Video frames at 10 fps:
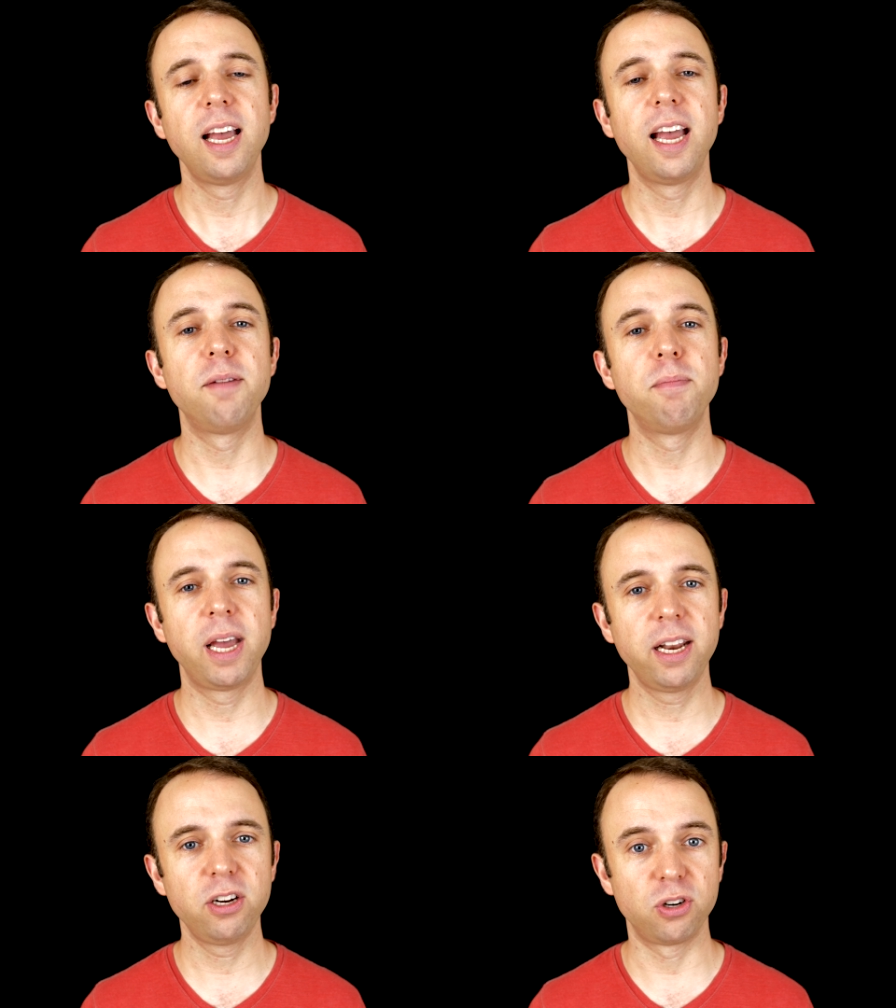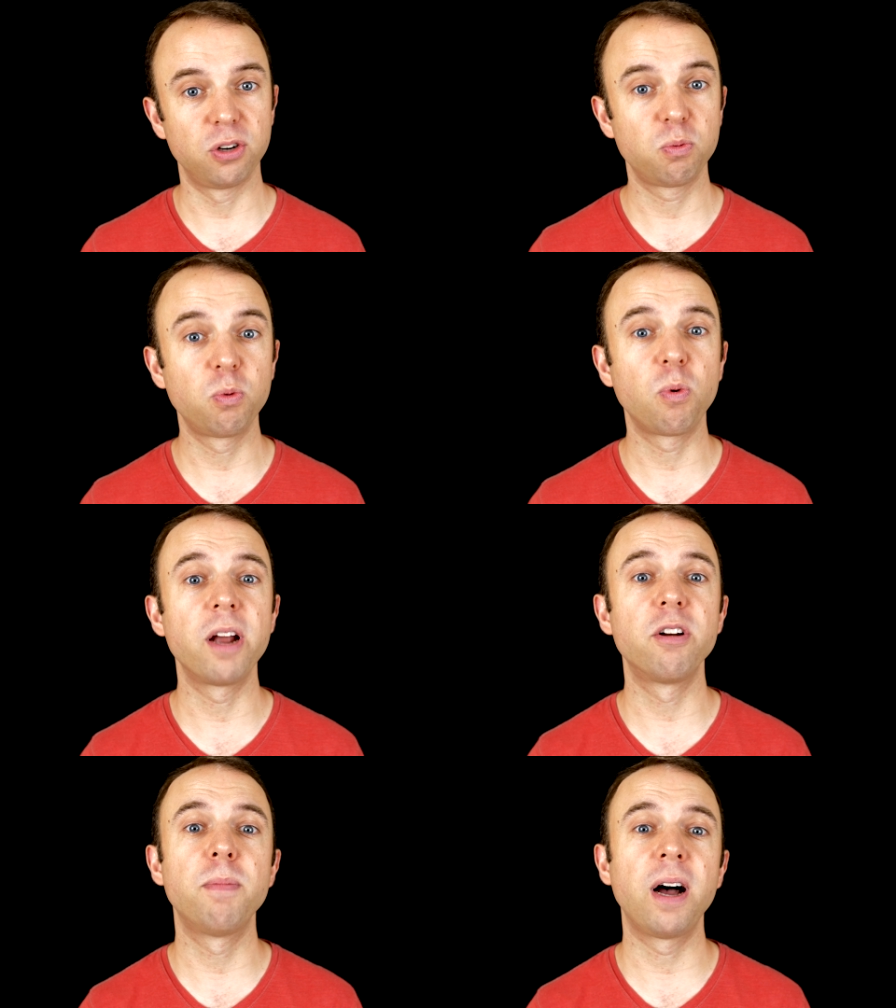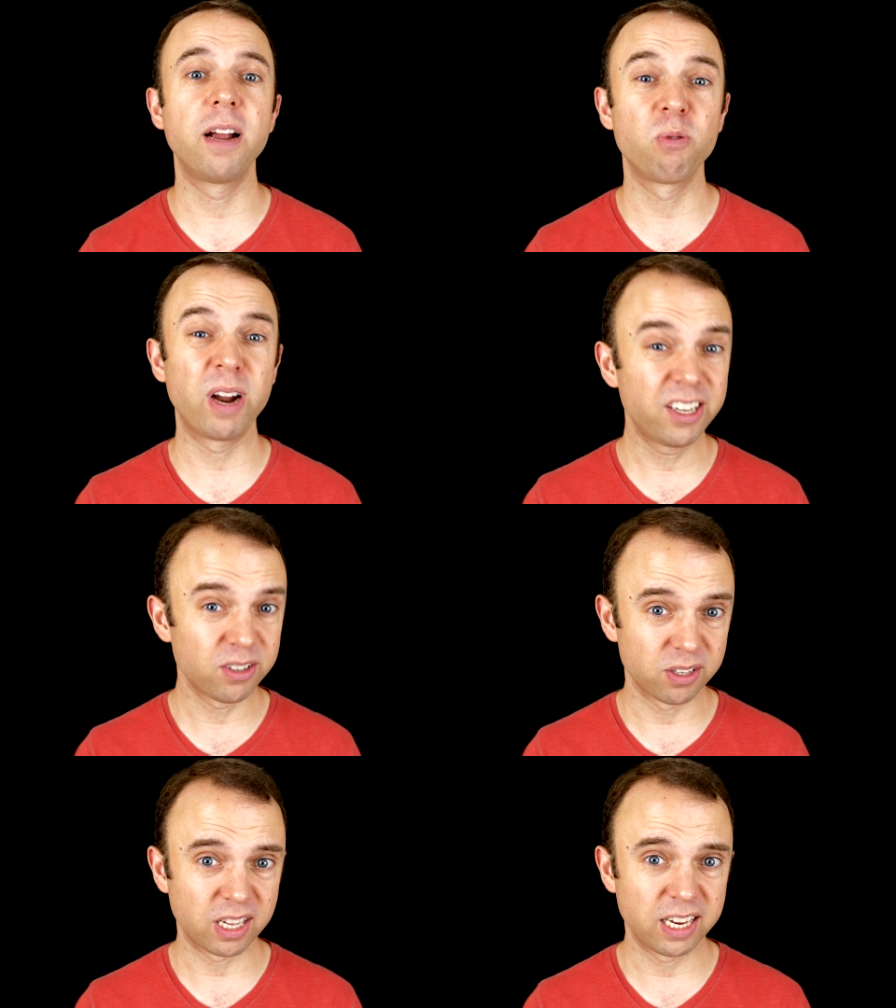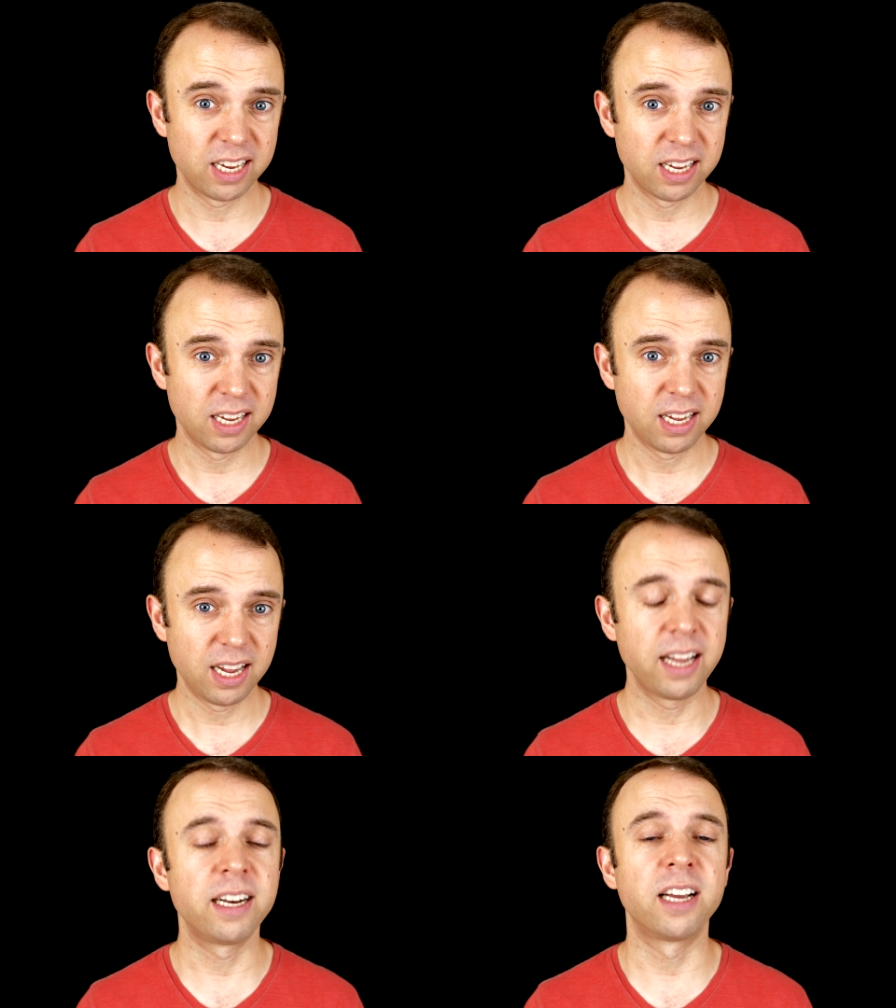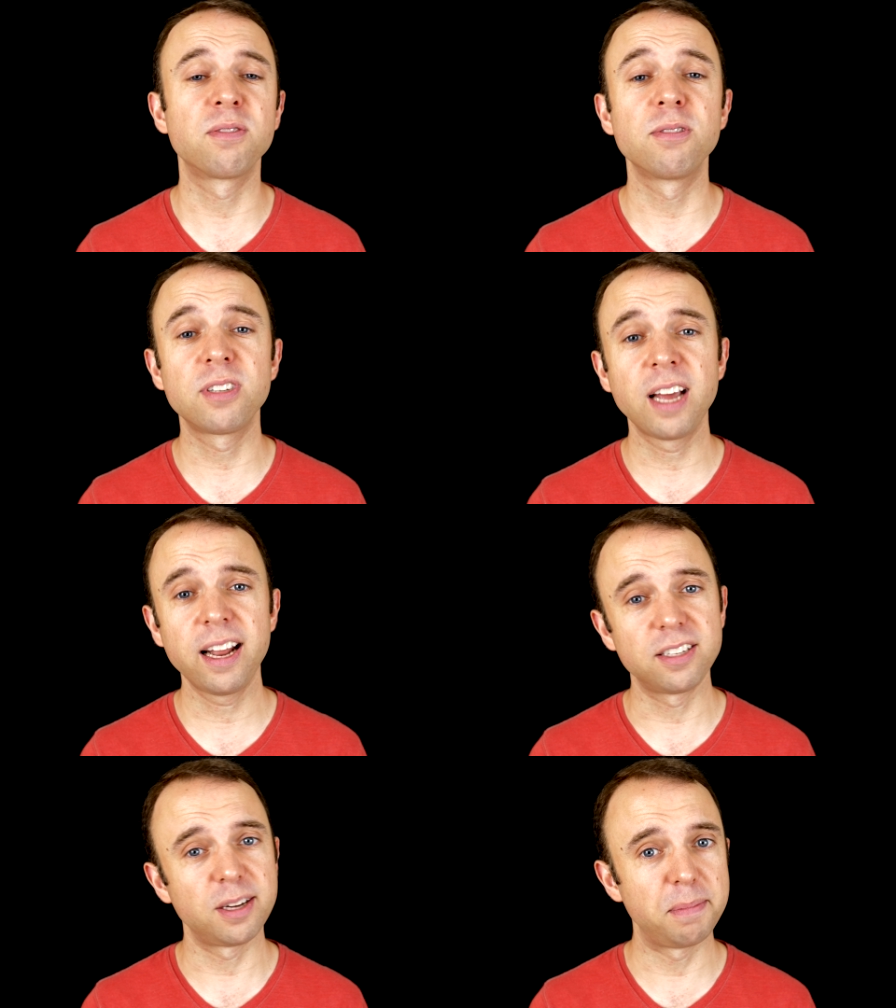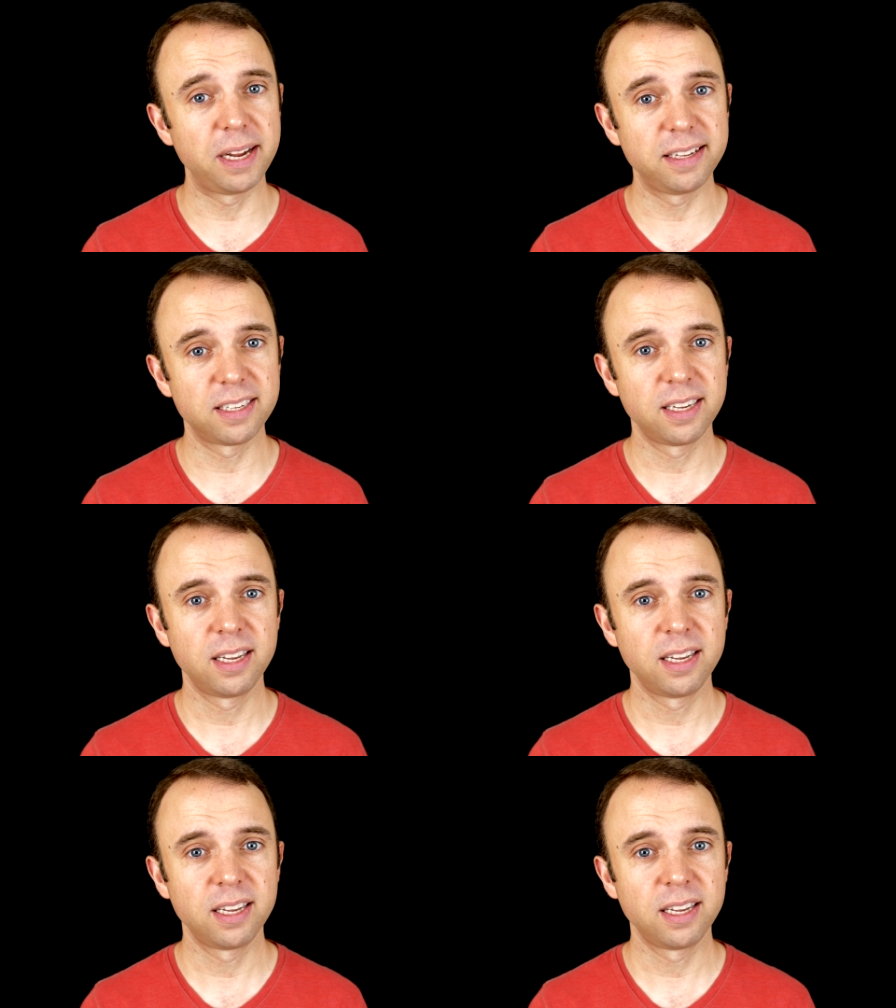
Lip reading: and managers would wander by regularly and ask for status updates.